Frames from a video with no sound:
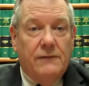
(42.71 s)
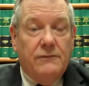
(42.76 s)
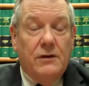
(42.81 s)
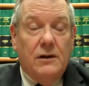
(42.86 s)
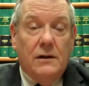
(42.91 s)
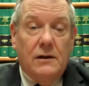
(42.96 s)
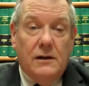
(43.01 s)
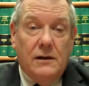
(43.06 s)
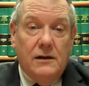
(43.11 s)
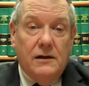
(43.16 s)
have a
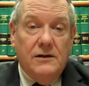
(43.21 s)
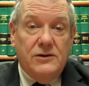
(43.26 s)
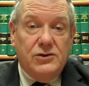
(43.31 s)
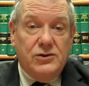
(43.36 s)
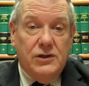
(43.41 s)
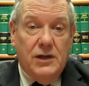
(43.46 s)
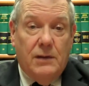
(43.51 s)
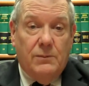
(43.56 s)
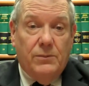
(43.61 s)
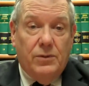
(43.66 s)

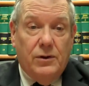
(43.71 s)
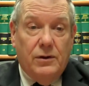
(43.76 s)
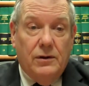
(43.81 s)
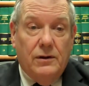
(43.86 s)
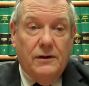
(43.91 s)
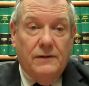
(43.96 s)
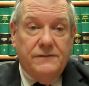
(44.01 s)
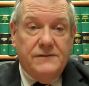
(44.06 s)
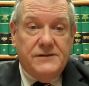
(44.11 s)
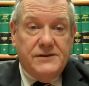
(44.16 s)
large number
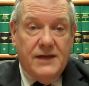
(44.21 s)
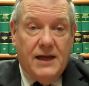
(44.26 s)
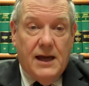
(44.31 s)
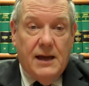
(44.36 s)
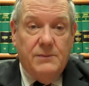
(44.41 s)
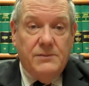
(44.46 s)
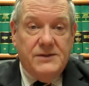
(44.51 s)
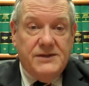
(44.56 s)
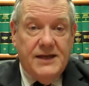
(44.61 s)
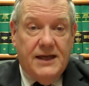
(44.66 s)
of
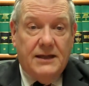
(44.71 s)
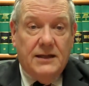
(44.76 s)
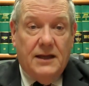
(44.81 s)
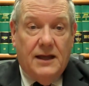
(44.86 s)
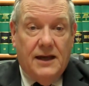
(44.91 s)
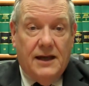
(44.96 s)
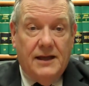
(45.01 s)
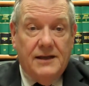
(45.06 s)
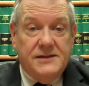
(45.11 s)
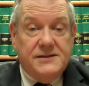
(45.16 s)
time
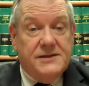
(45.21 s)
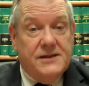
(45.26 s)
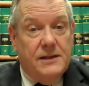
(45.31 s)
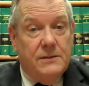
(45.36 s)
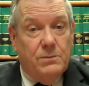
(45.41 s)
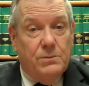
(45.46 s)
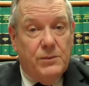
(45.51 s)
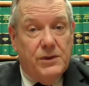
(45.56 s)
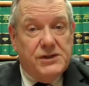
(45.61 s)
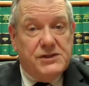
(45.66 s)
deadlines
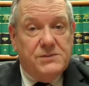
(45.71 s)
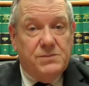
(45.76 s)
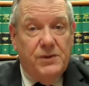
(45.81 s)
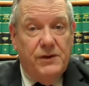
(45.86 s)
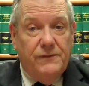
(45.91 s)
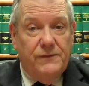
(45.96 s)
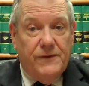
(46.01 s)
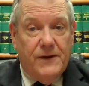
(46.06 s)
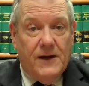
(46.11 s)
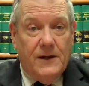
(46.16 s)
that must
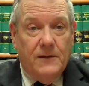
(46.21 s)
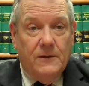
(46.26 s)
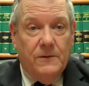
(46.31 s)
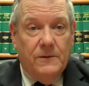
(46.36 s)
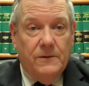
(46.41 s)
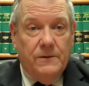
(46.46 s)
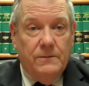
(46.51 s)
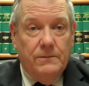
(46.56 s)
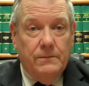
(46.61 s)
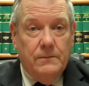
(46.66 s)
be
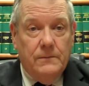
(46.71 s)
followed.